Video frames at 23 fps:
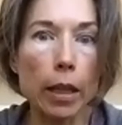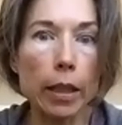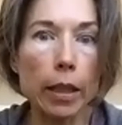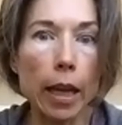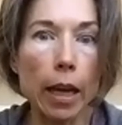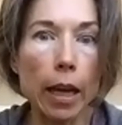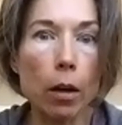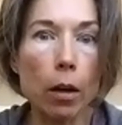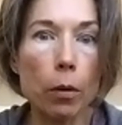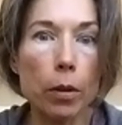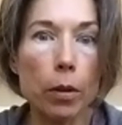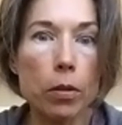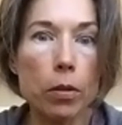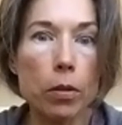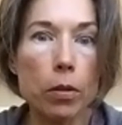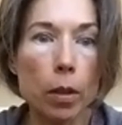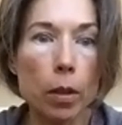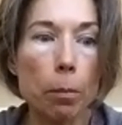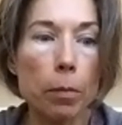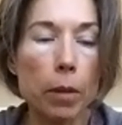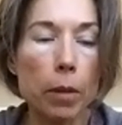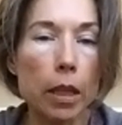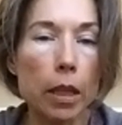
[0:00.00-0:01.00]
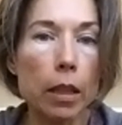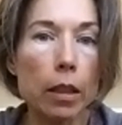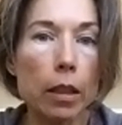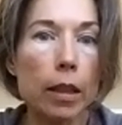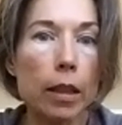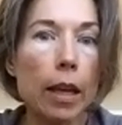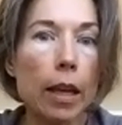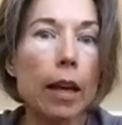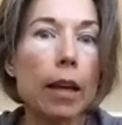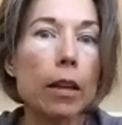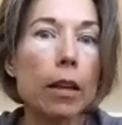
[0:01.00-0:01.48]
now is something
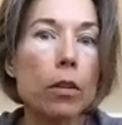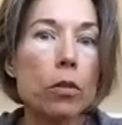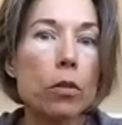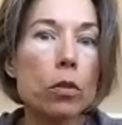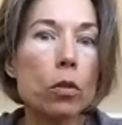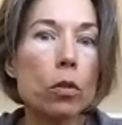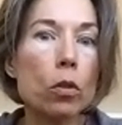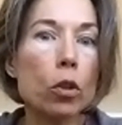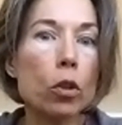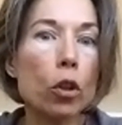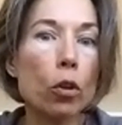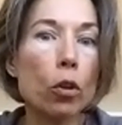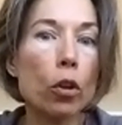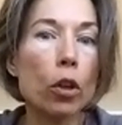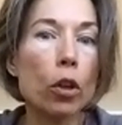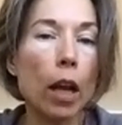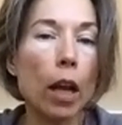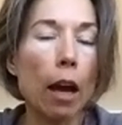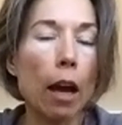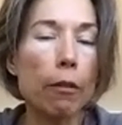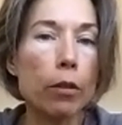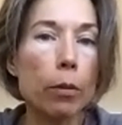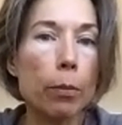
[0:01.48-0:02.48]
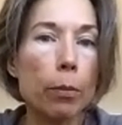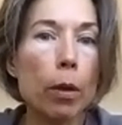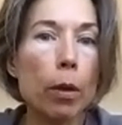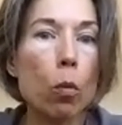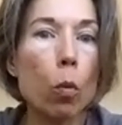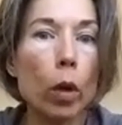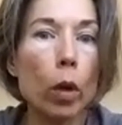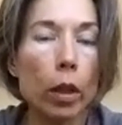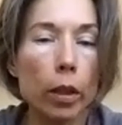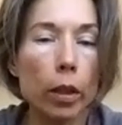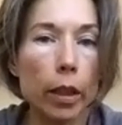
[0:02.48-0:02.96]
that you're going to have to be
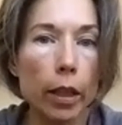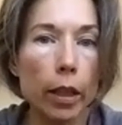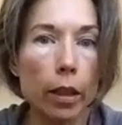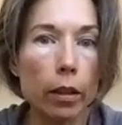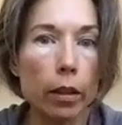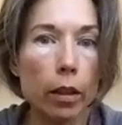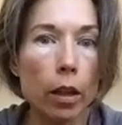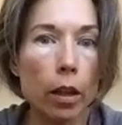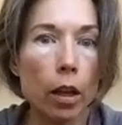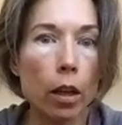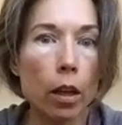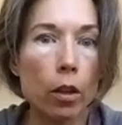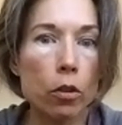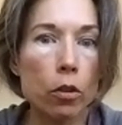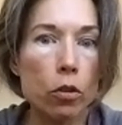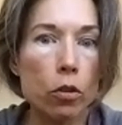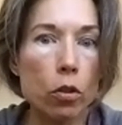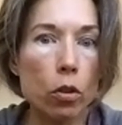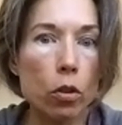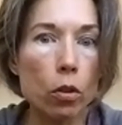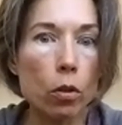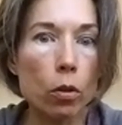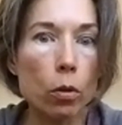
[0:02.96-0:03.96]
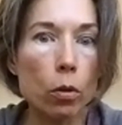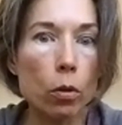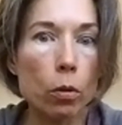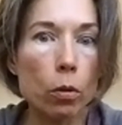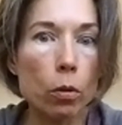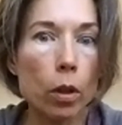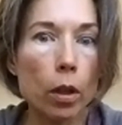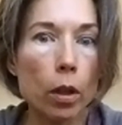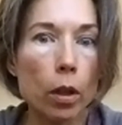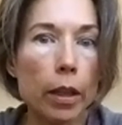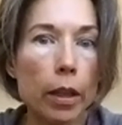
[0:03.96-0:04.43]
willing to
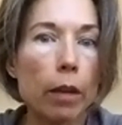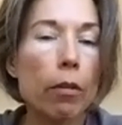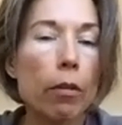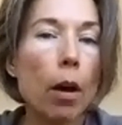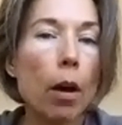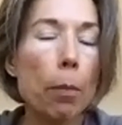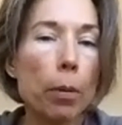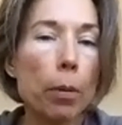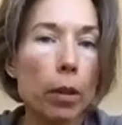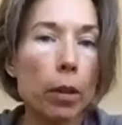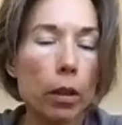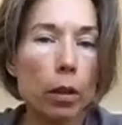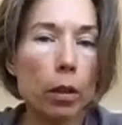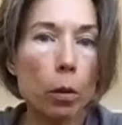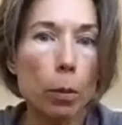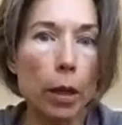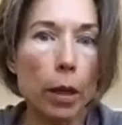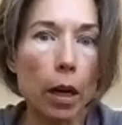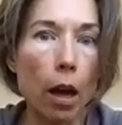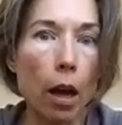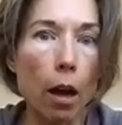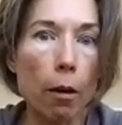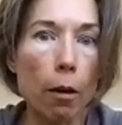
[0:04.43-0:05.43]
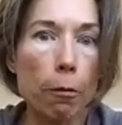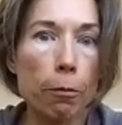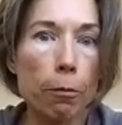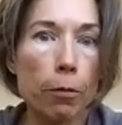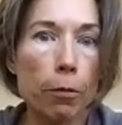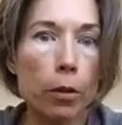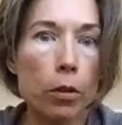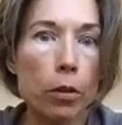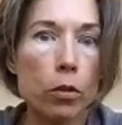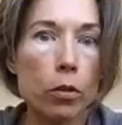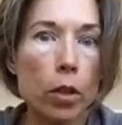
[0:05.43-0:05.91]
give up a little bit of
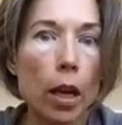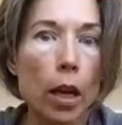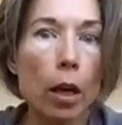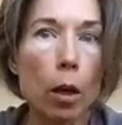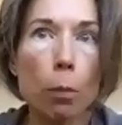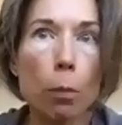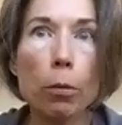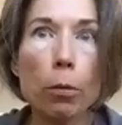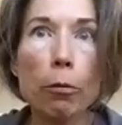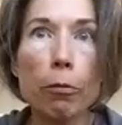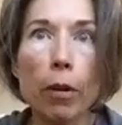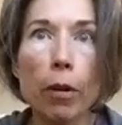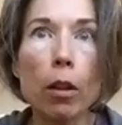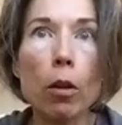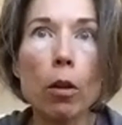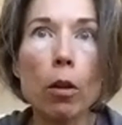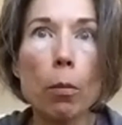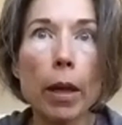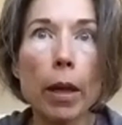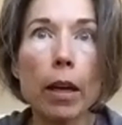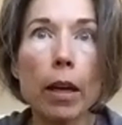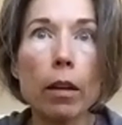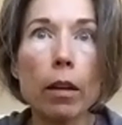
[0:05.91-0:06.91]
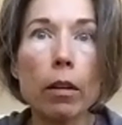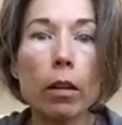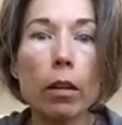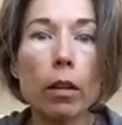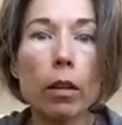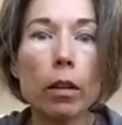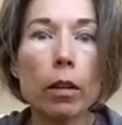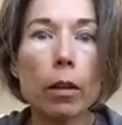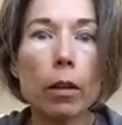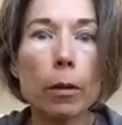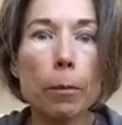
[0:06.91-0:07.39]
to help your fellow man.
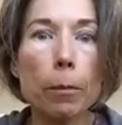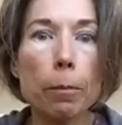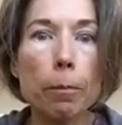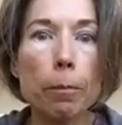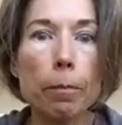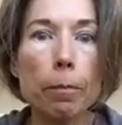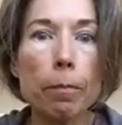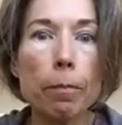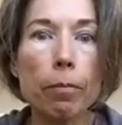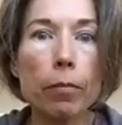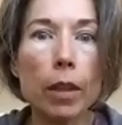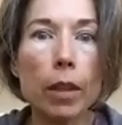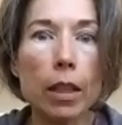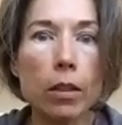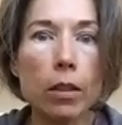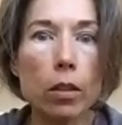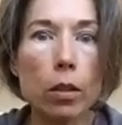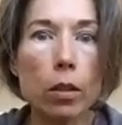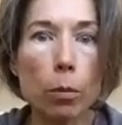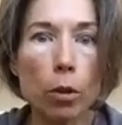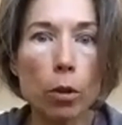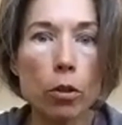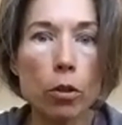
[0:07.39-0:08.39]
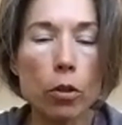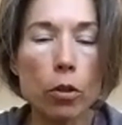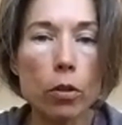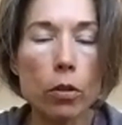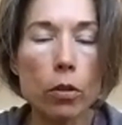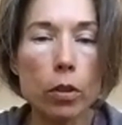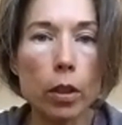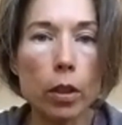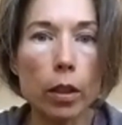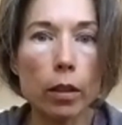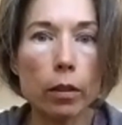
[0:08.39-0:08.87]
It's an
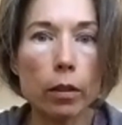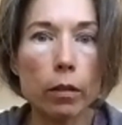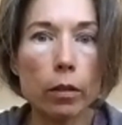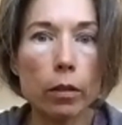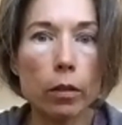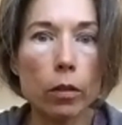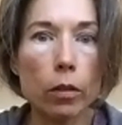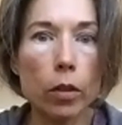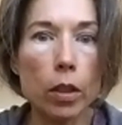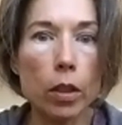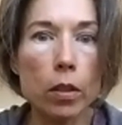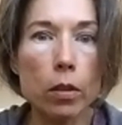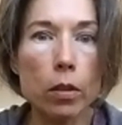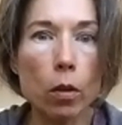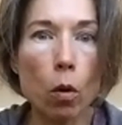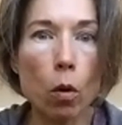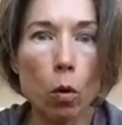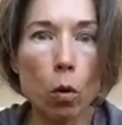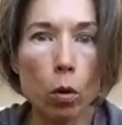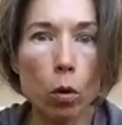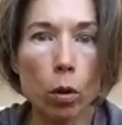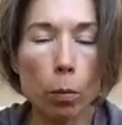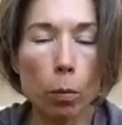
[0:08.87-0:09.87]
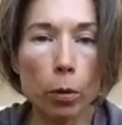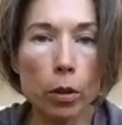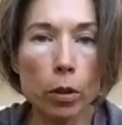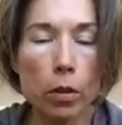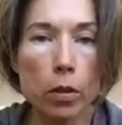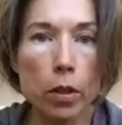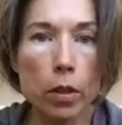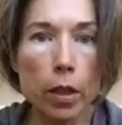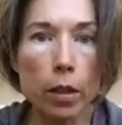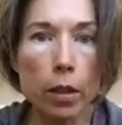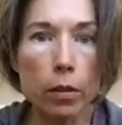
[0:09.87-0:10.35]
emergency. This is a horrible
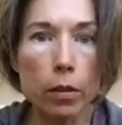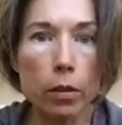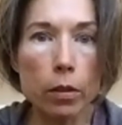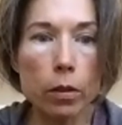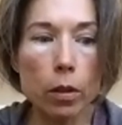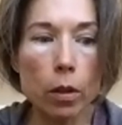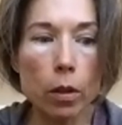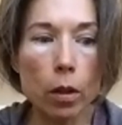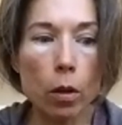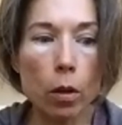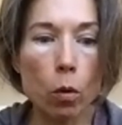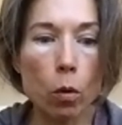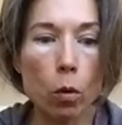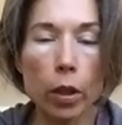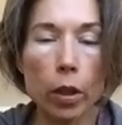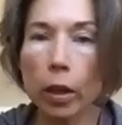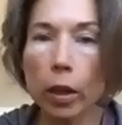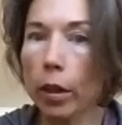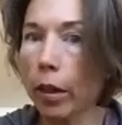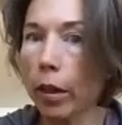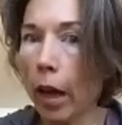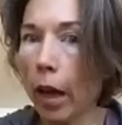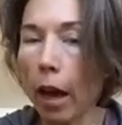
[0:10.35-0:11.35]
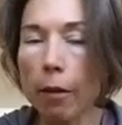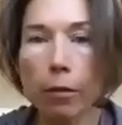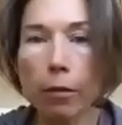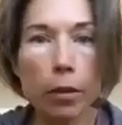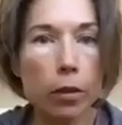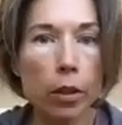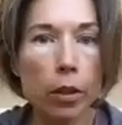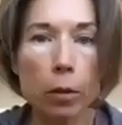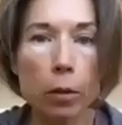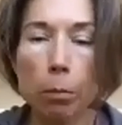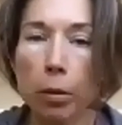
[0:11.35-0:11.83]
disease. They
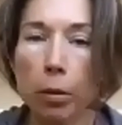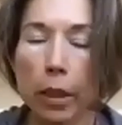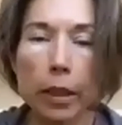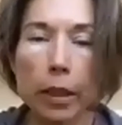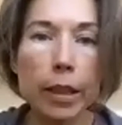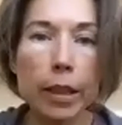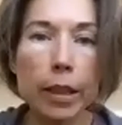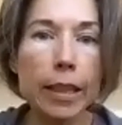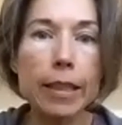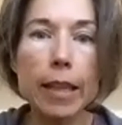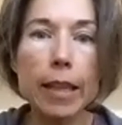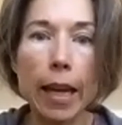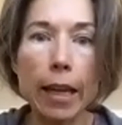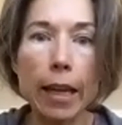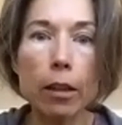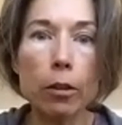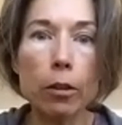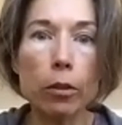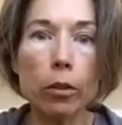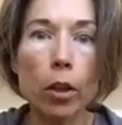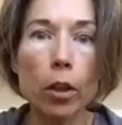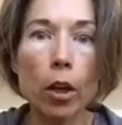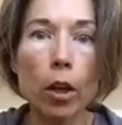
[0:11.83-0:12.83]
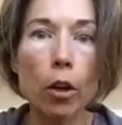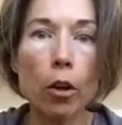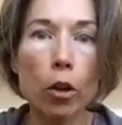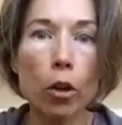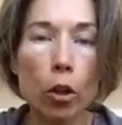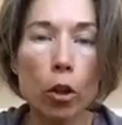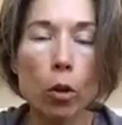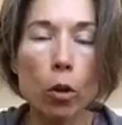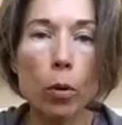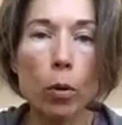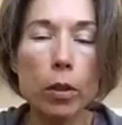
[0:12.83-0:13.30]
haven't completely nailed
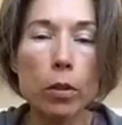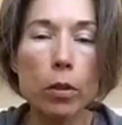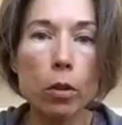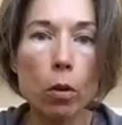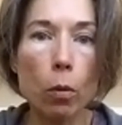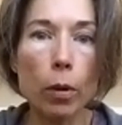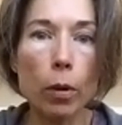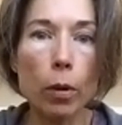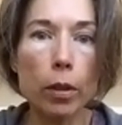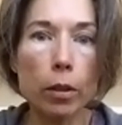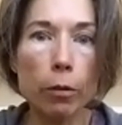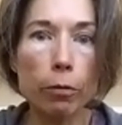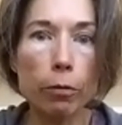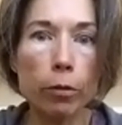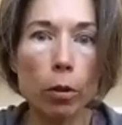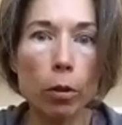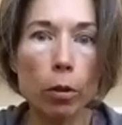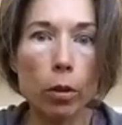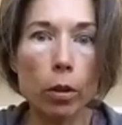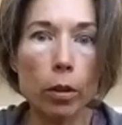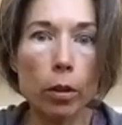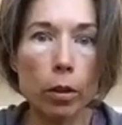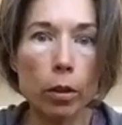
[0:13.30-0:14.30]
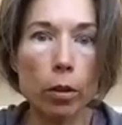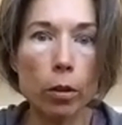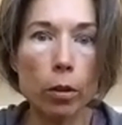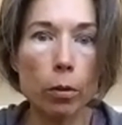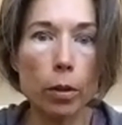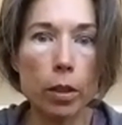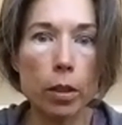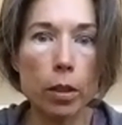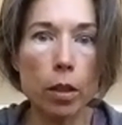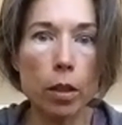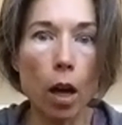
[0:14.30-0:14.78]
who it's going to floor and who
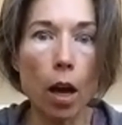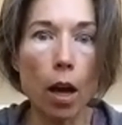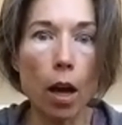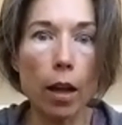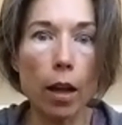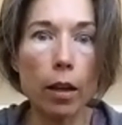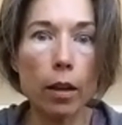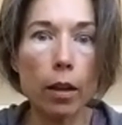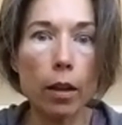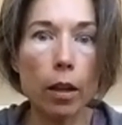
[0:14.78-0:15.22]
it's not.